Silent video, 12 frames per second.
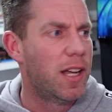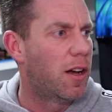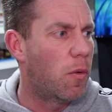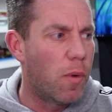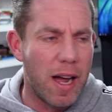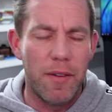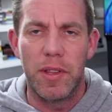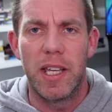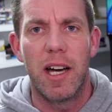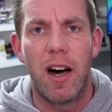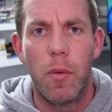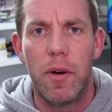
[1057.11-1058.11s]
and whatever
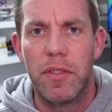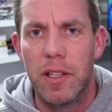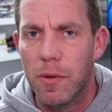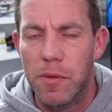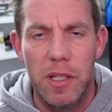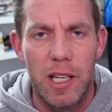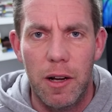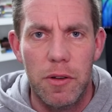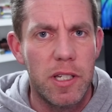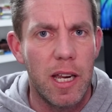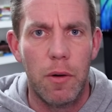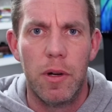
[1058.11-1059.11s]
they are with the load
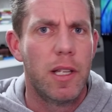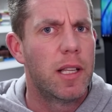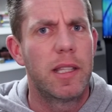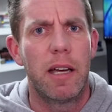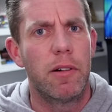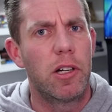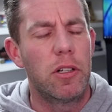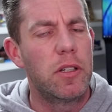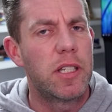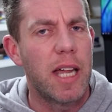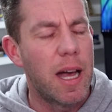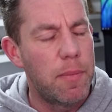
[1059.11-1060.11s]
cell, they're a good
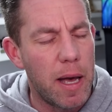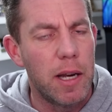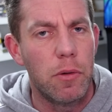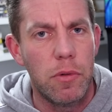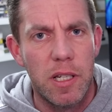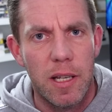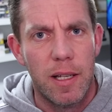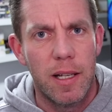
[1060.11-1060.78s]
set of pedals,